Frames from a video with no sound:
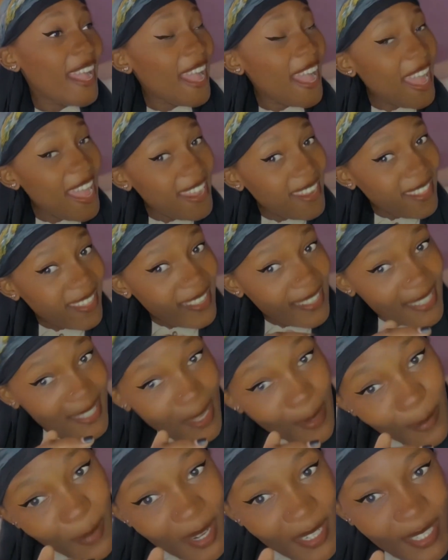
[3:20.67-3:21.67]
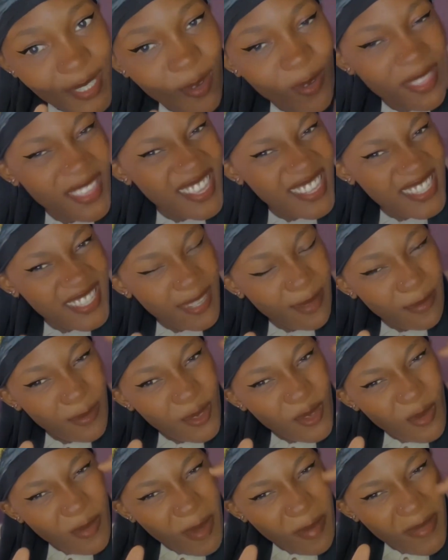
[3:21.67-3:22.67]
under that same article, there are some
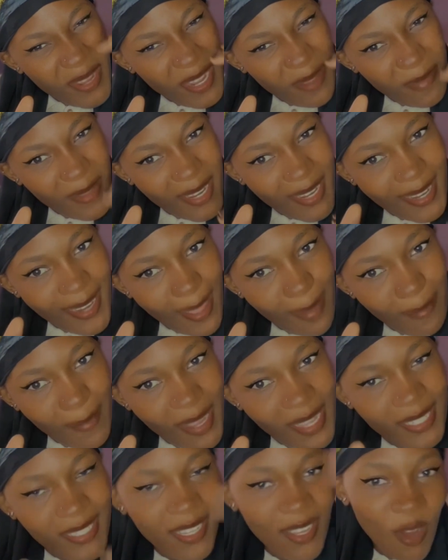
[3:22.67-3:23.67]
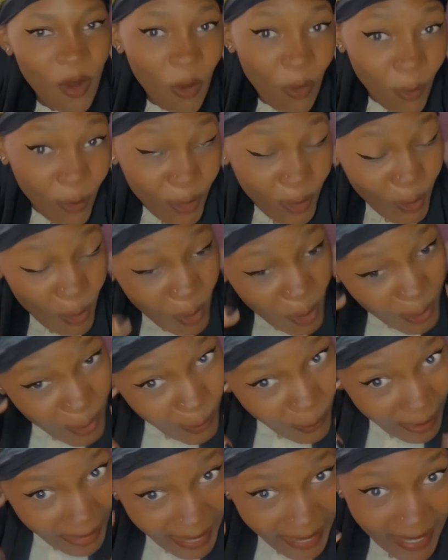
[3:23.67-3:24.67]
two more many numbers. When you go
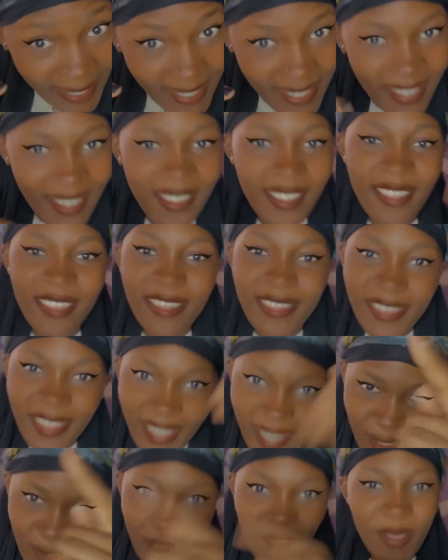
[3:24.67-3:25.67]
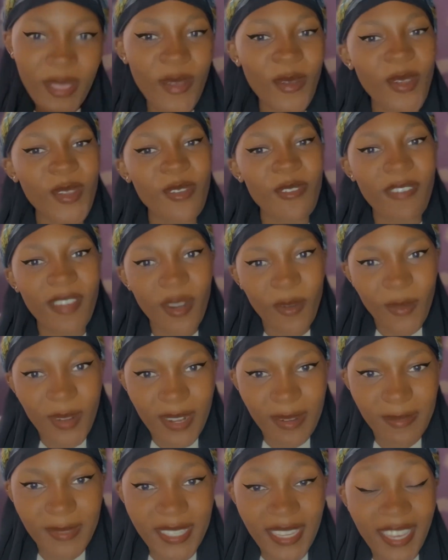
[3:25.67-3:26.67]
to 8, that's where you're going to find what
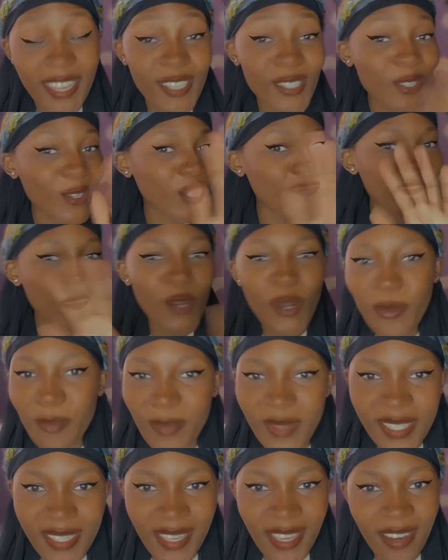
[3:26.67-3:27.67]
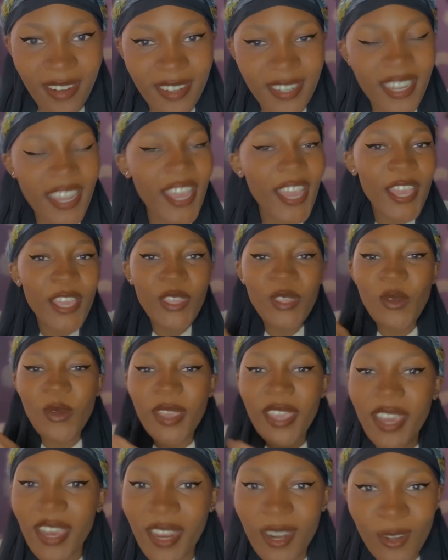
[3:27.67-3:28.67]
I'm saying. So don't be scared. You'll
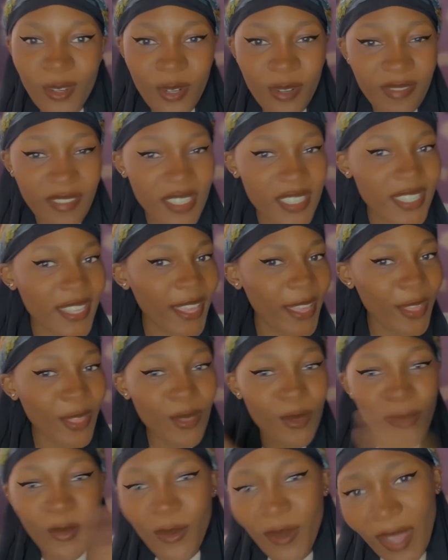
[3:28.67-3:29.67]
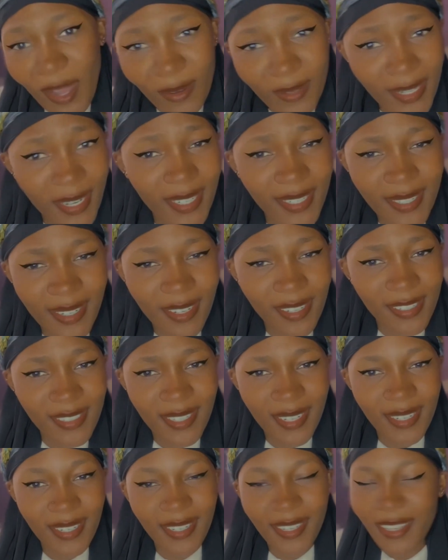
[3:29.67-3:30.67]
hear a lot of these throughout our entire
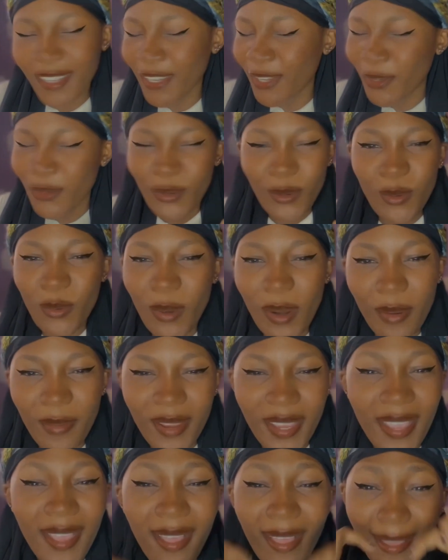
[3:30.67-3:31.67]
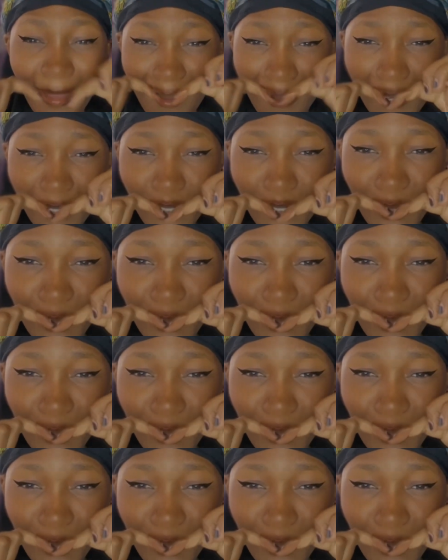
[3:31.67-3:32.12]
journey. Don't worry, I got